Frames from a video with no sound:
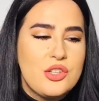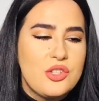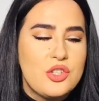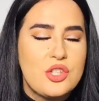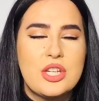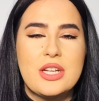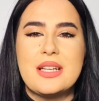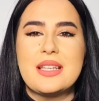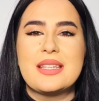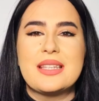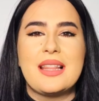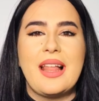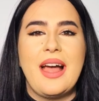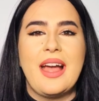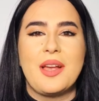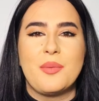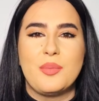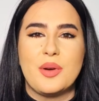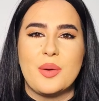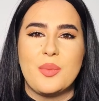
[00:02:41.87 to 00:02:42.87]
just
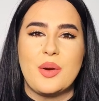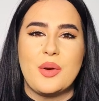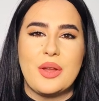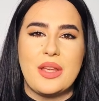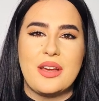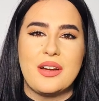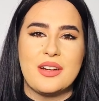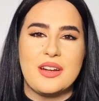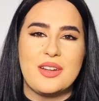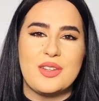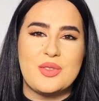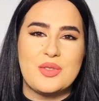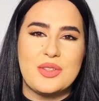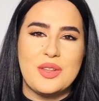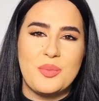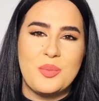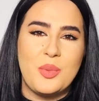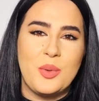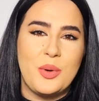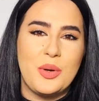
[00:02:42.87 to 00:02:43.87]
like Burberry Her to
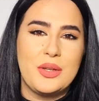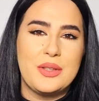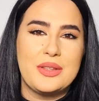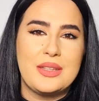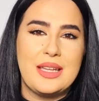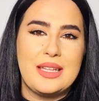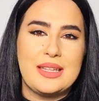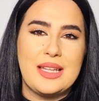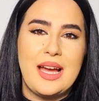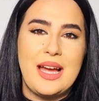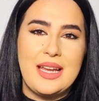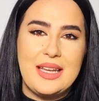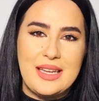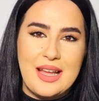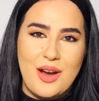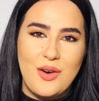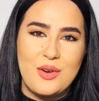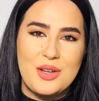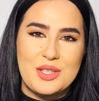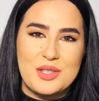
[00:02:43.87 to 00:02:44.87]
the point that I
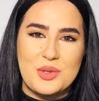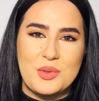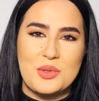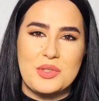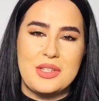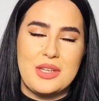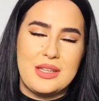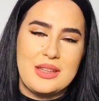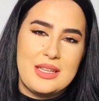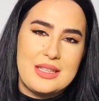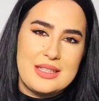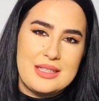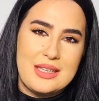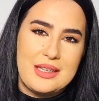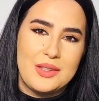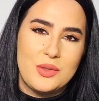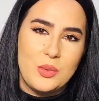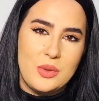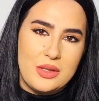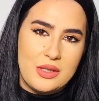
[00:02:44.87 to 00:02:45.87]
now associate that
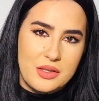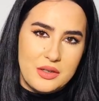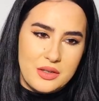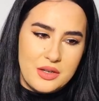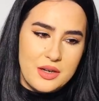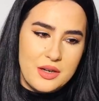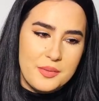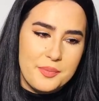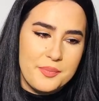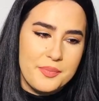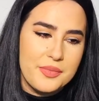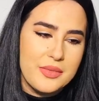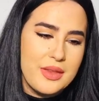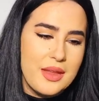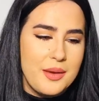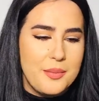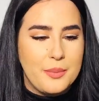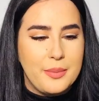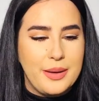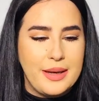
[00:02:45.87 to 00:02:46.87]
scent with her.
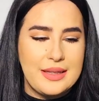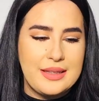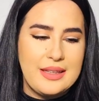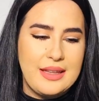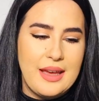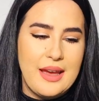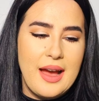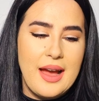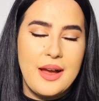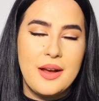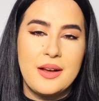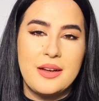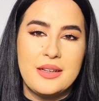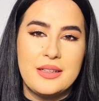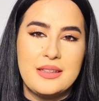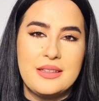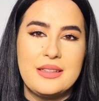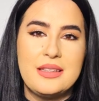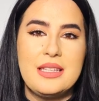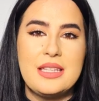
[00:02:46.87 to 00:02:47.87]
But yeah,
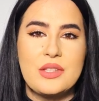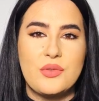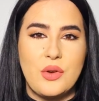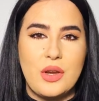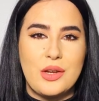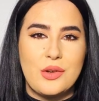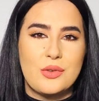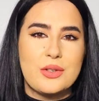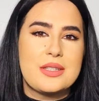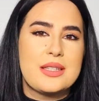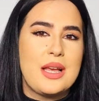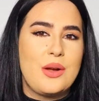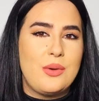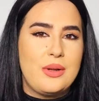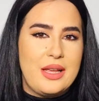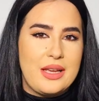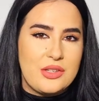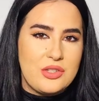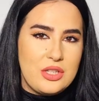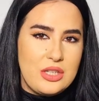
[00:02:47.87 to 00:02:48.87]
uh, this fragrance I
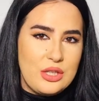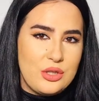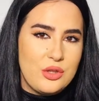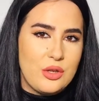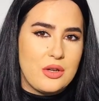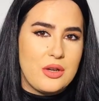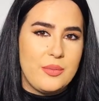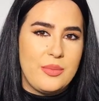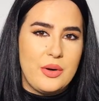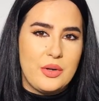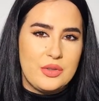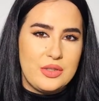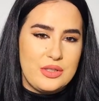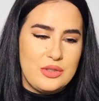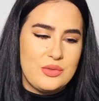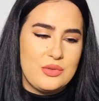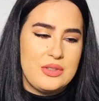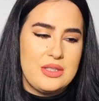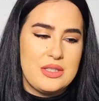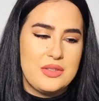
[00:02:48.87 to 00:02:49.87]
will actually talk about
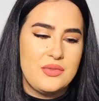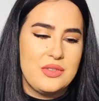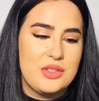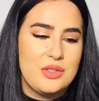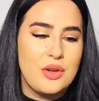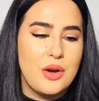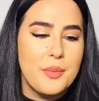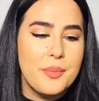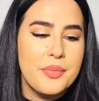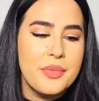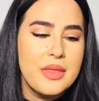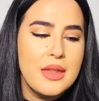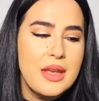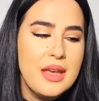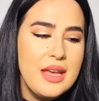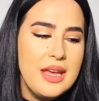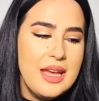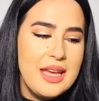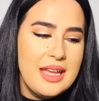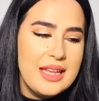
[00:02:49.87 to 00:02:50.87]
in today's video.
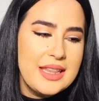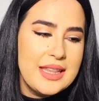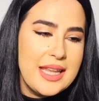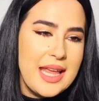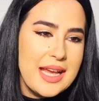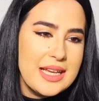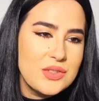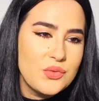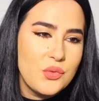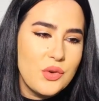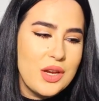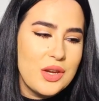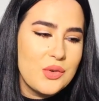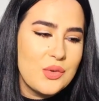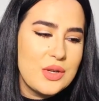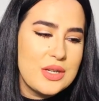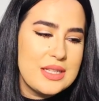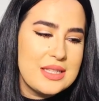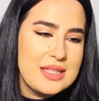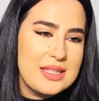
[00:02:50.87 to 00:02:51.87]
Next
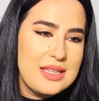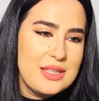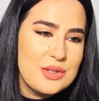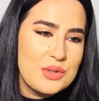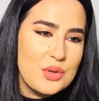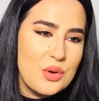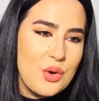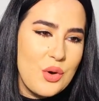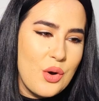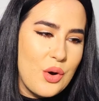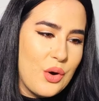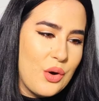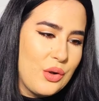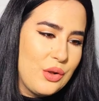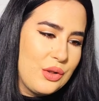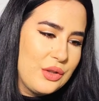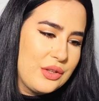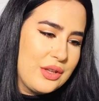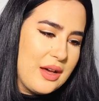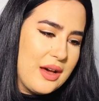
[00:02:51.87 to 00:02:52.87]
fragrance is
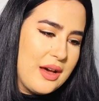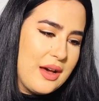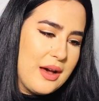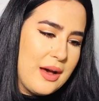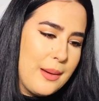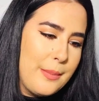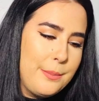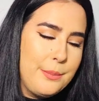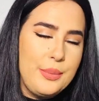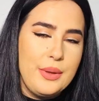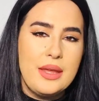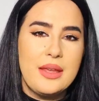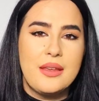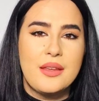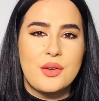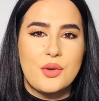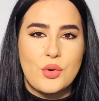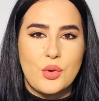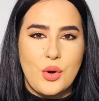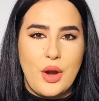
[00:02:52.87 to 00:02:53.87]
called uh,
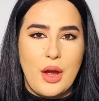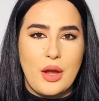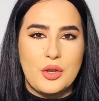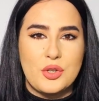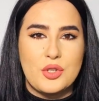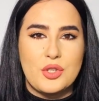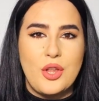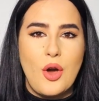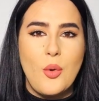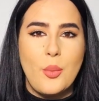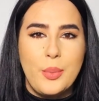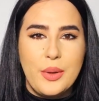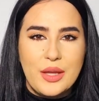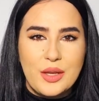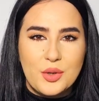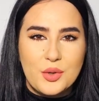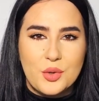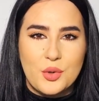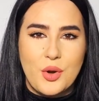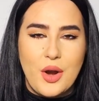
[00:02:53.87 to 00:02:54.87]
Pink Crush. Now,
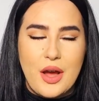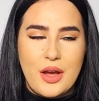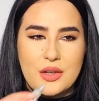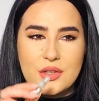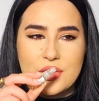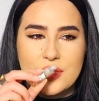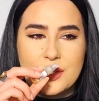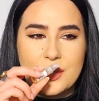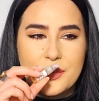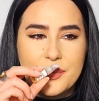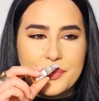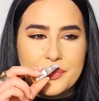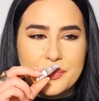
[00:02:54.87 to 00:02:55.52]
Pink Crush